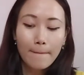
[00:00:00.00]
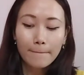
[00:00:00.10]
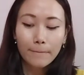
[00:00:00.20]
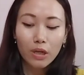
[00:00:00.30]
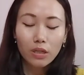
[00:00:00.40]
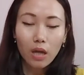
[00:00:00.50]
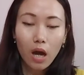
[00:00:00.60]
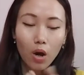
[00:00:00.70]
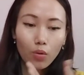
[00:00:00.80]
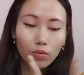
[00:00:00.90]
But
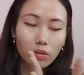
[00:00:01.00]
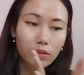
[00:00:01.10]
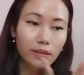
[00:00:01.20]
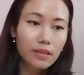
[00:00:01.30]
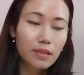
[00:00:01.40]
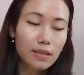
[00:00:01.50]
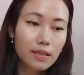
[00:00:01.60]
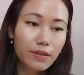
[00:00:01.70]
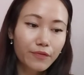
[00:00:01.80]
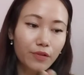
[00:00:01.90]
how this is
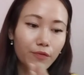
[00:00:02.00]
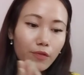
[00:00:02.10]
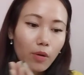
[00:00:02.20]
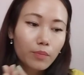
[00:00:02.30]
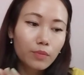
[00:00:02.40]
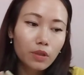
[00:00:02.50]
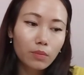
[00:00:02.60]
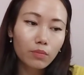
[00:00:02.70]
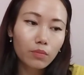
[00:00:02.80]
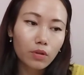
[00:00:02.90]
different from the
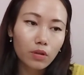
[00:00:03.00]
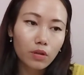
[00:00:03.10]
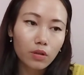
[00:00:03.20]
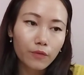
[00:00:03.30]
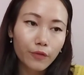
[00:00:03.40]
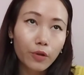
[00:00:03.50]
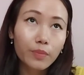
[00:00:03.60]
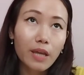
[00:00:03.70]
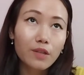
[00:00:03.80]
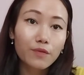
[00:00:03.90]
verb
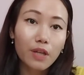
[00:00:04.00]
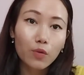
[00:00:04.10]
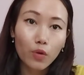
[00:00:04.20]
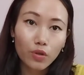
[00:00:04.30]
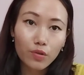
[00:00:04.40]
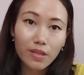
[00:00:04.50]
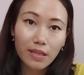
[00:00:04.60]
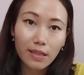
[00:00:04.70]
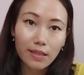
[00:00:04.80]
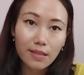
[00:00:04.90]
that we are going to see
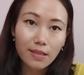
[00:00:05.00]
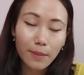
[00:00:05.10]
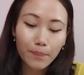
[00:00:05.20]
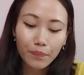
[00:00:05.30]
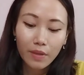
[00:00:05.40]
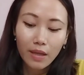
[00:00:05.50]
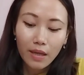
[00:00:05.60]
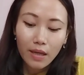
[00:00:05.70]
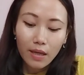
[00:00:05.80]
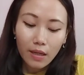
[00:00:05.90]
is,
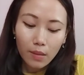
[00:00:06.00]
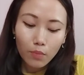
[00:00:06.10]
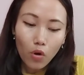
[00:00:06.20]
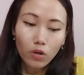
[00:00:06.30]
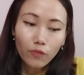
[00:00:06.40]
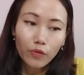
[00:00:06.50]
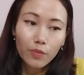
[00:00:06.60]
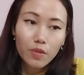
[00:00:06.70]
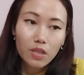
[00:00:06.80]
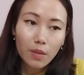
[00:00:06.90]
modal
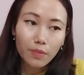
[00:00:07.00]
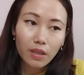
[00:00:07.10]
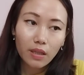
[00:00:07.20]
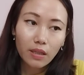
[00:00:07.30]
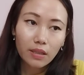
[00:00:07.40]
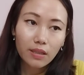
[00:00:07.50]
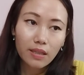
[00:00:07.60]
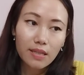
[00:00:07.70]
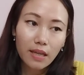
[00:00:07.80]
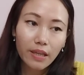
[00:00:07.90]
verbs are something,
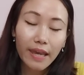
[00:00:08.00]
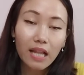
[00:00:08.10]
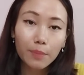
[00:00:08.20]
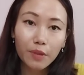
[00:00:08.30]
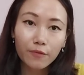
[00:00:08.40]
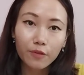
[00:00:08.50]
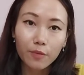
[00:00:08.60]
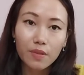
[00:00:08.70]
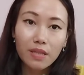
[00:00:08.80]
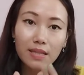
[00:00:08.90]
these are your helping
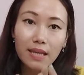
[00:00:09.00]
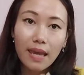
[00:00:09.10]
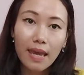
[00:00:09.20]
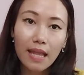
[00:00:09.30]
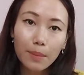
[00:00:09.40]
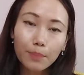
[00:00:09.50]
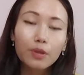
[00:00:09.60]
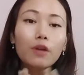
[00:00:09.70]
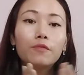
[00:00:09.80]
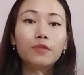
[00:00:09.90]
verbs. This help
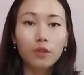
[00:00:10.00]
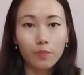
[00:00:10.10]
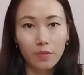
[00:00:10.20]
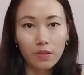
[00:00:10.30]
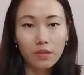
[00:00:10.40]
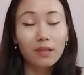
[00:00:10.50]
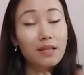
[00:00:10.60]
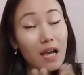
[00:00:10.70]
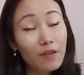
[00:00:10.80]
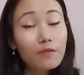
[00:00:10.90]
your verbs. These
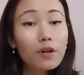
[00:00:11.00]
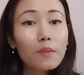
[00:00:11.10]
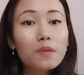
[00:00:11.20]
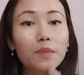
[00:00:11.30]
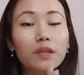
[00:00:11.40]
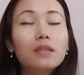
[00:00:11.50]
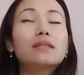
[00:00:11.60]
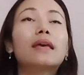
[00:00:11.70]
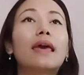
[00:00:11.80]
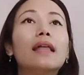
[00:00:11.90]
are verbs, but this
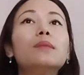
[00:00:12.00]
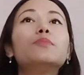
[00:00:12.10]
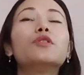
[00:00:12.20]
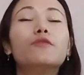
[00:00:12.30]
help your